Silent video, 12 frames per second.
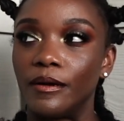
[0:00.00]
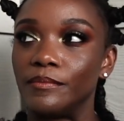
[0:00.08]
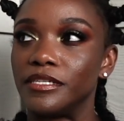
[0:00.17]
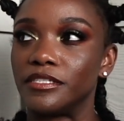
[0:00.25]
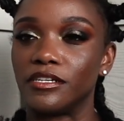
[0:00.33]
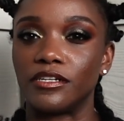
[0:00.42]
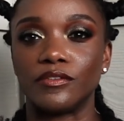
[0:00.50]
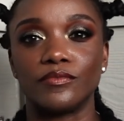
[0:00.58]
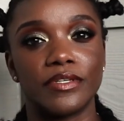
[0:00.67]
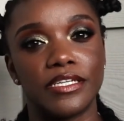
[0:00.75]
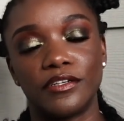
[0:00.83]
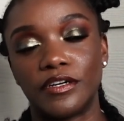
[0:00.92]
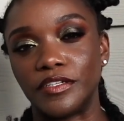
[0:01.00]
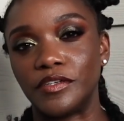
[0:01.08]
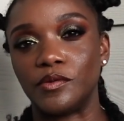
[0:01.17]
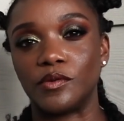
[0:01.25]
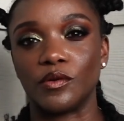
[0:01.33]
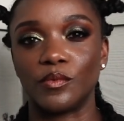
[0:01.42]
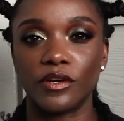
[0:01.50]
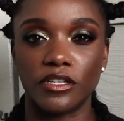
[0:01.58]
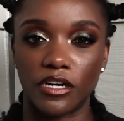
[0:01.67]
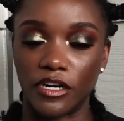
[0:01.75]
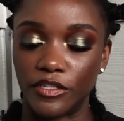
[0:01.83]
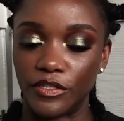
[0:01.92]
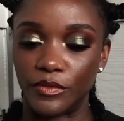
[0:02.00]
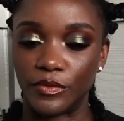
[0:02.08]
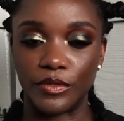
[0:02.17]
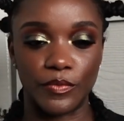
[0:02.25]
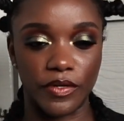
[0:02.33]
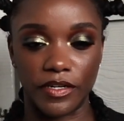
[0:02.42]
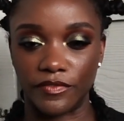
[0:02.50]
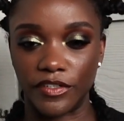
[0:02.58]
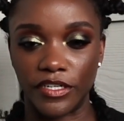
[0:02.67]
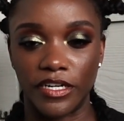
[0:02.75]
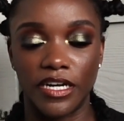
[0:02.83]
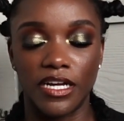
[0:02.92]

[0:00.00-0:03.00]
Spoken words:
it's gonna read on you or work on you or whatever.